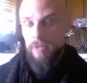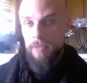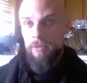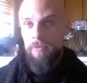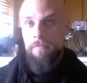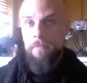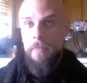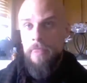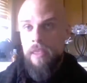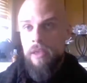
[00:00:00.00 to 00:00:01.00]
of people
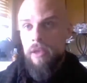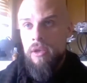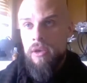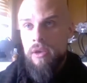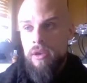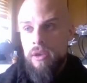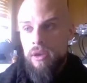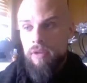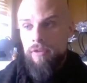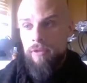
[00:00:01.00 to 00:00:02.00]

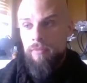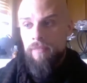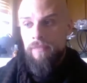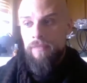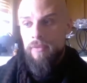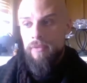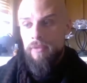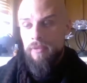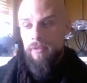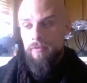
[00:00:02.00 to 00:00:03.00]
from
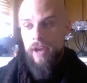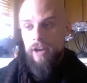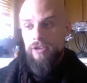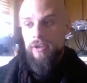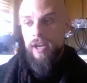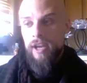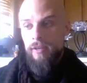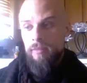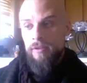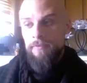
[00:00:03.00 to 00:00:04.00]
Fire
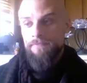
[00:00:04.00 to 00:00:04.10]
Tribe,